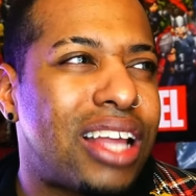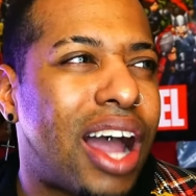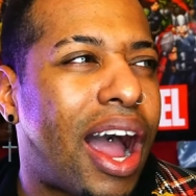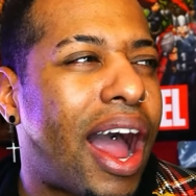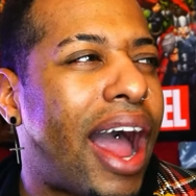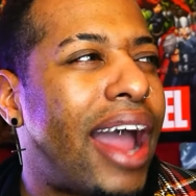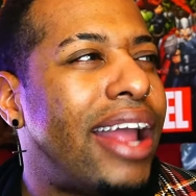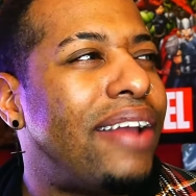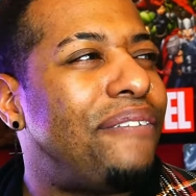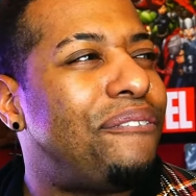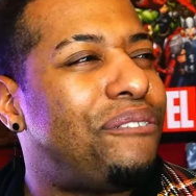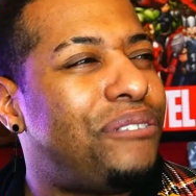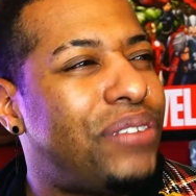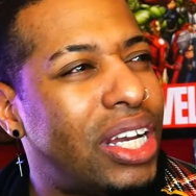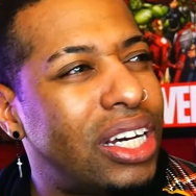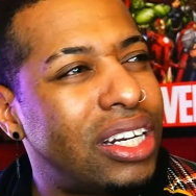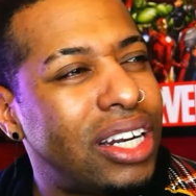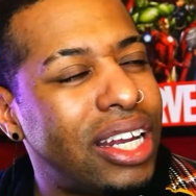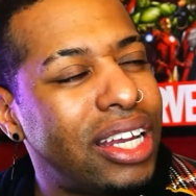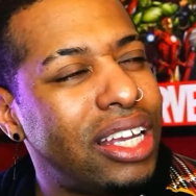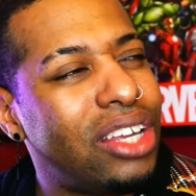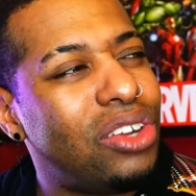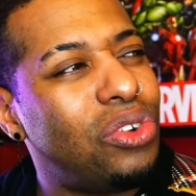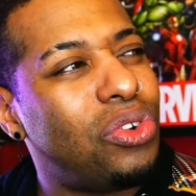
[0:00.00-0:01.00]
I feel
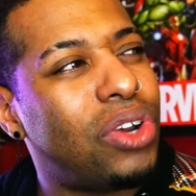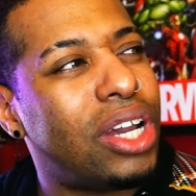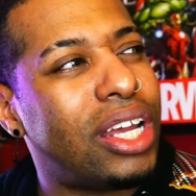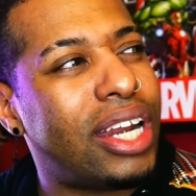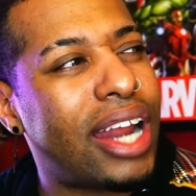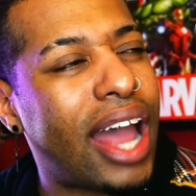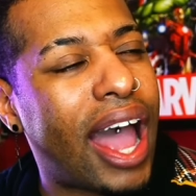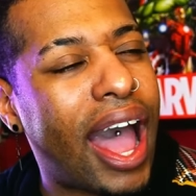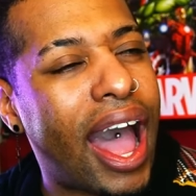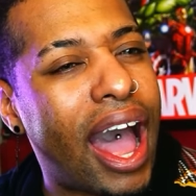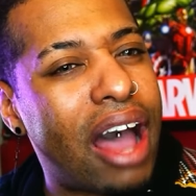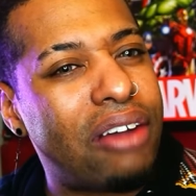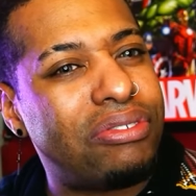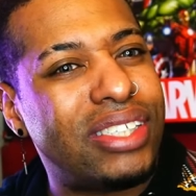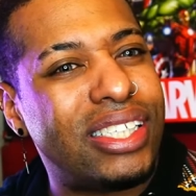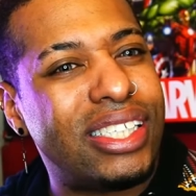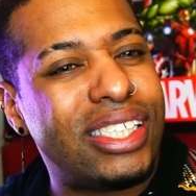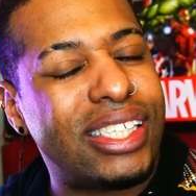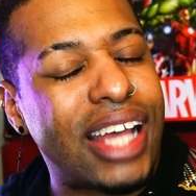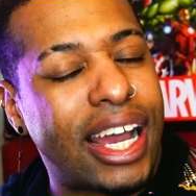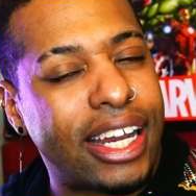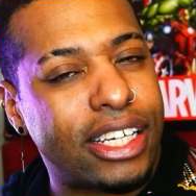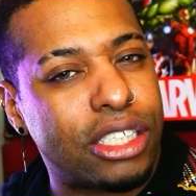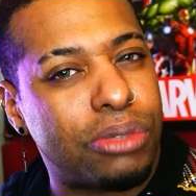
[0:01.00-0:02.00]
like you can have
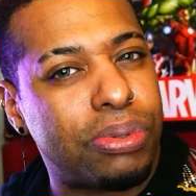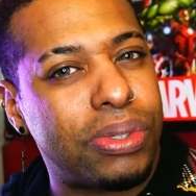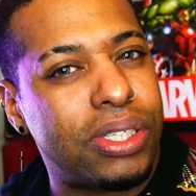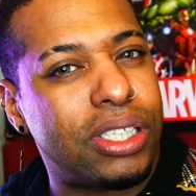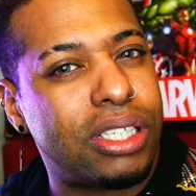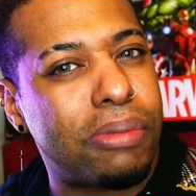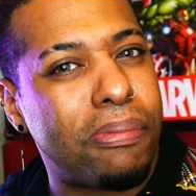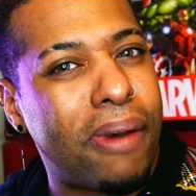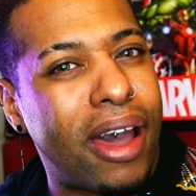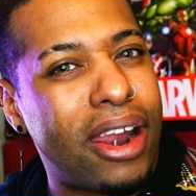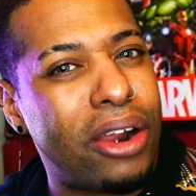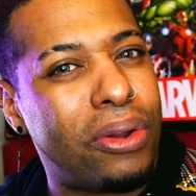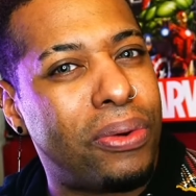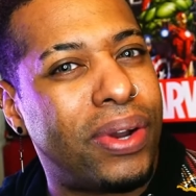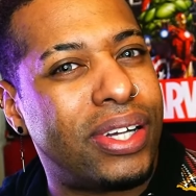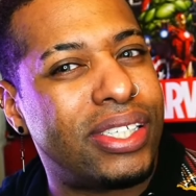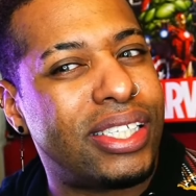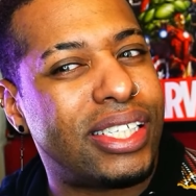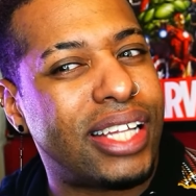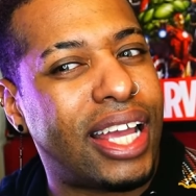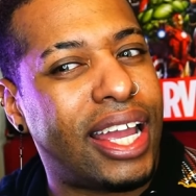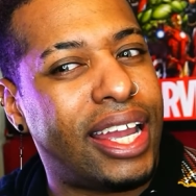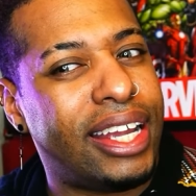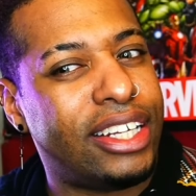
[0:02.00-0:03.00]
sex with somebody who
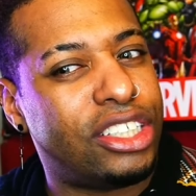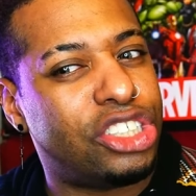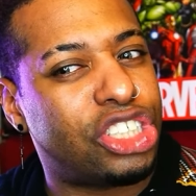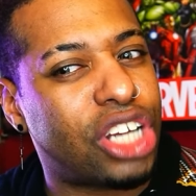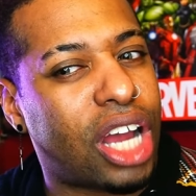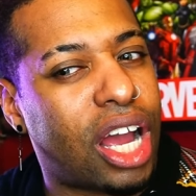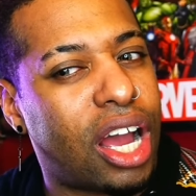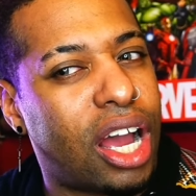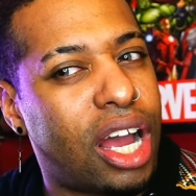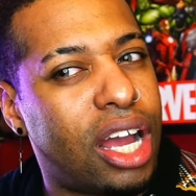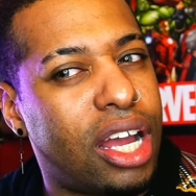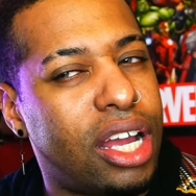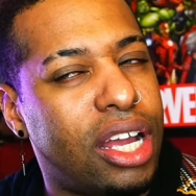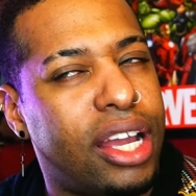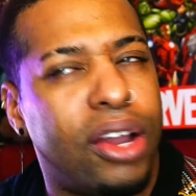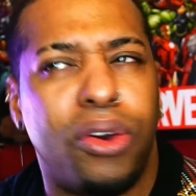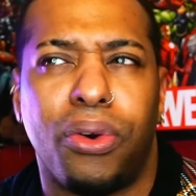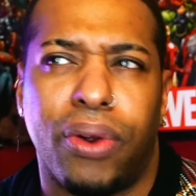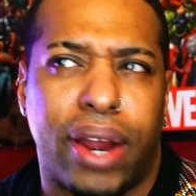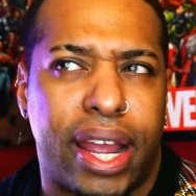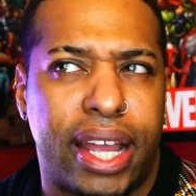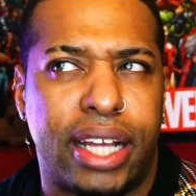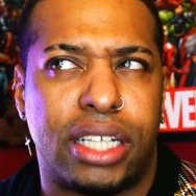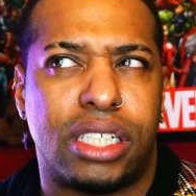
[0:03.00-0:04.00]
has
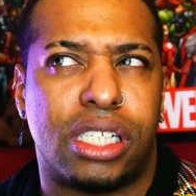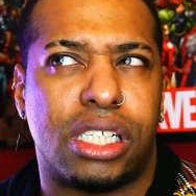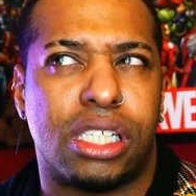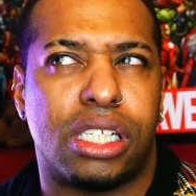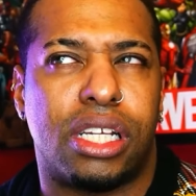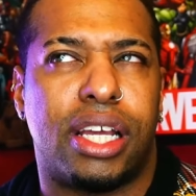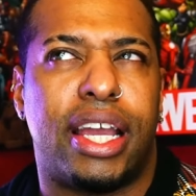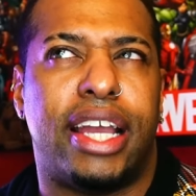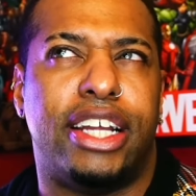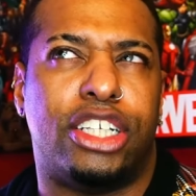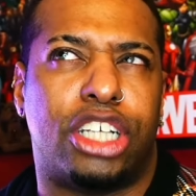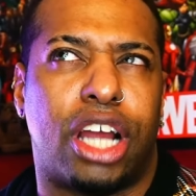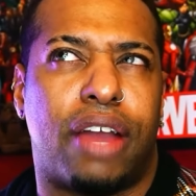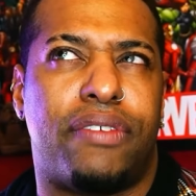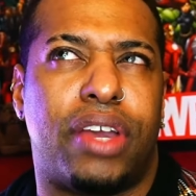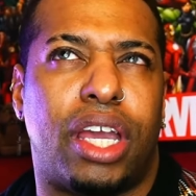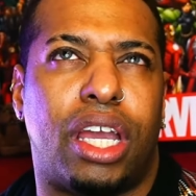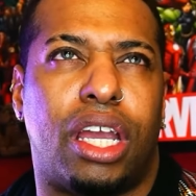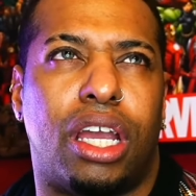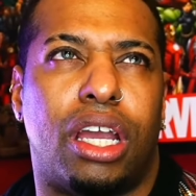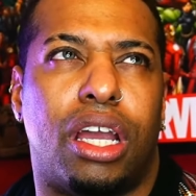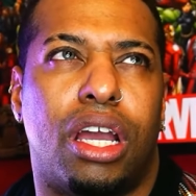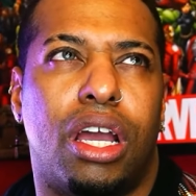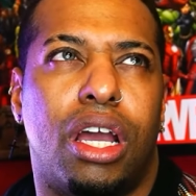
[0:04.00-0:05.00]
HIV,
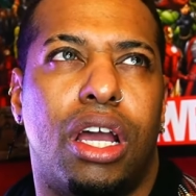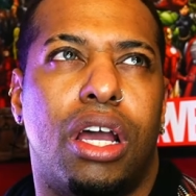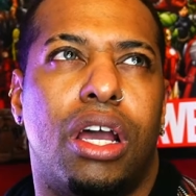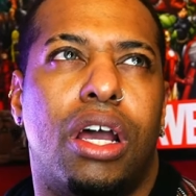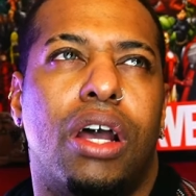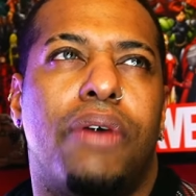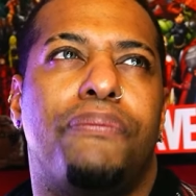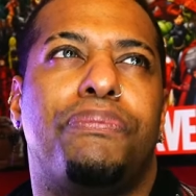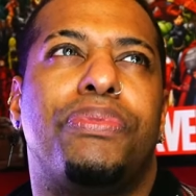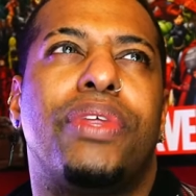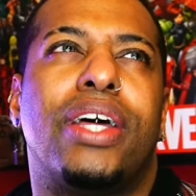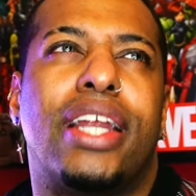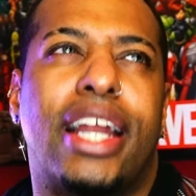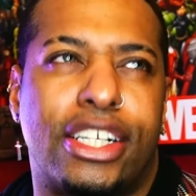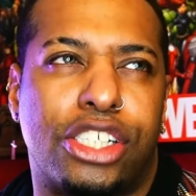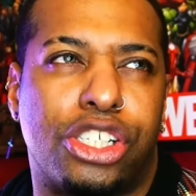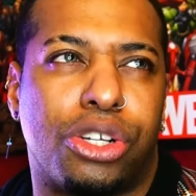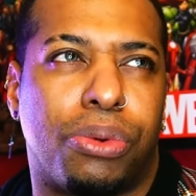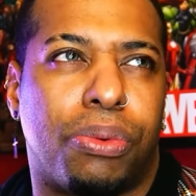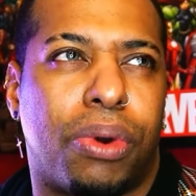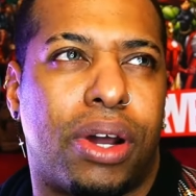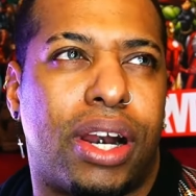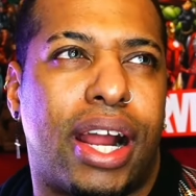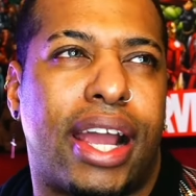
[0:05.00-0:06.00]
the
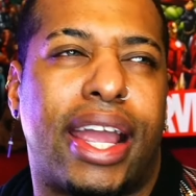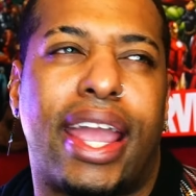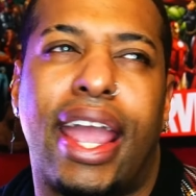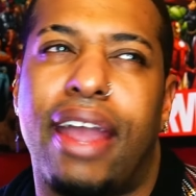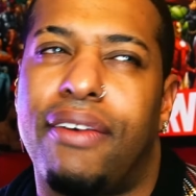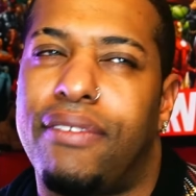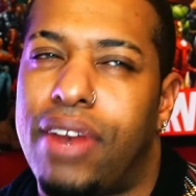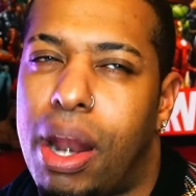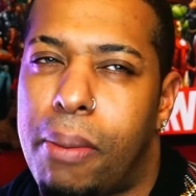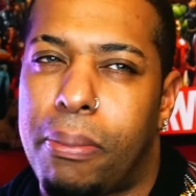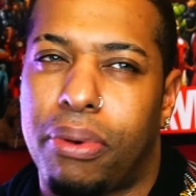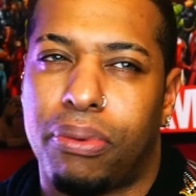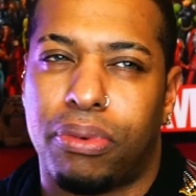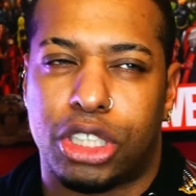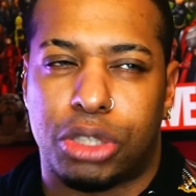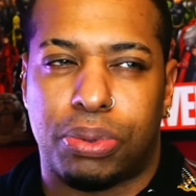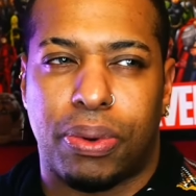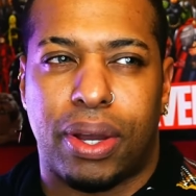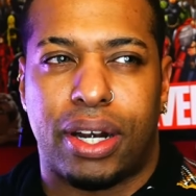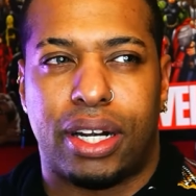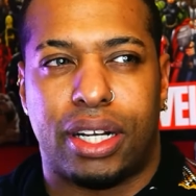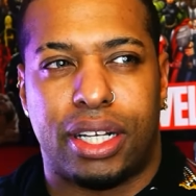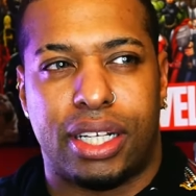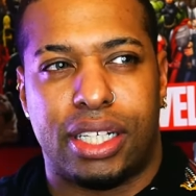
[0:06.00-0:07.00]
lesser one. I can't remember which
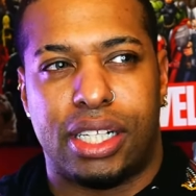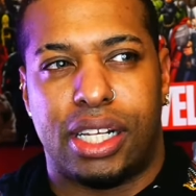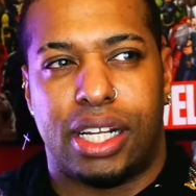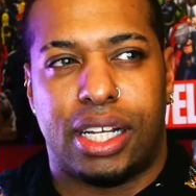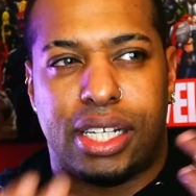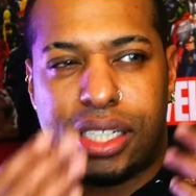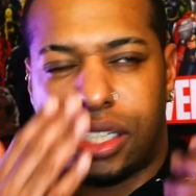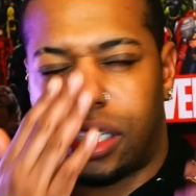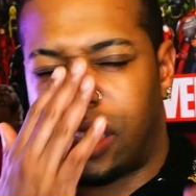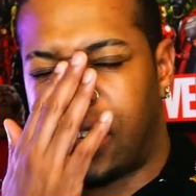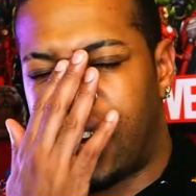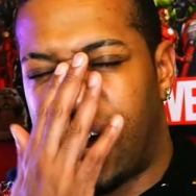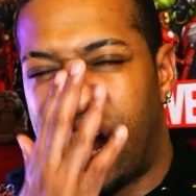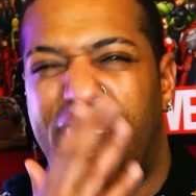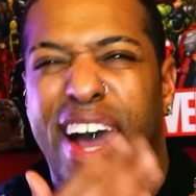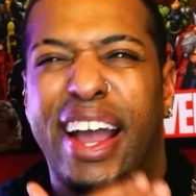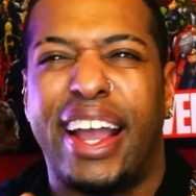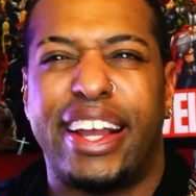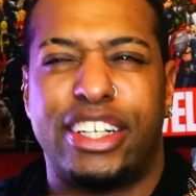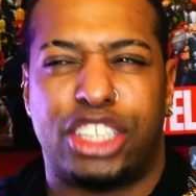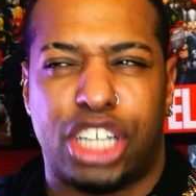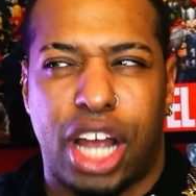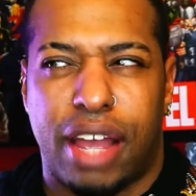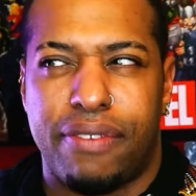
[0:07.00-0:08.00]
one it is,
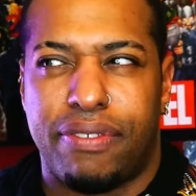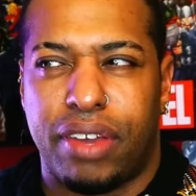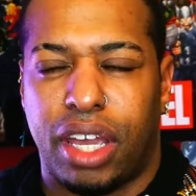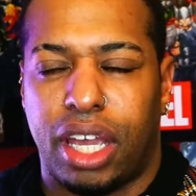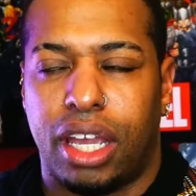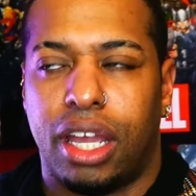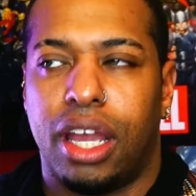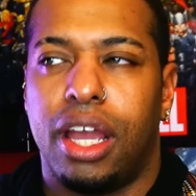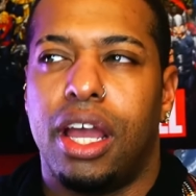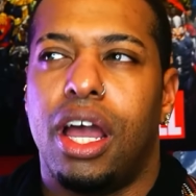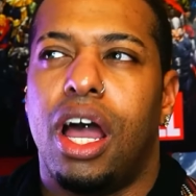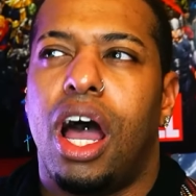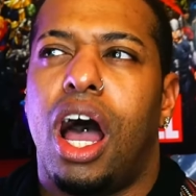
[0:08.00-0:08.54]
HIV.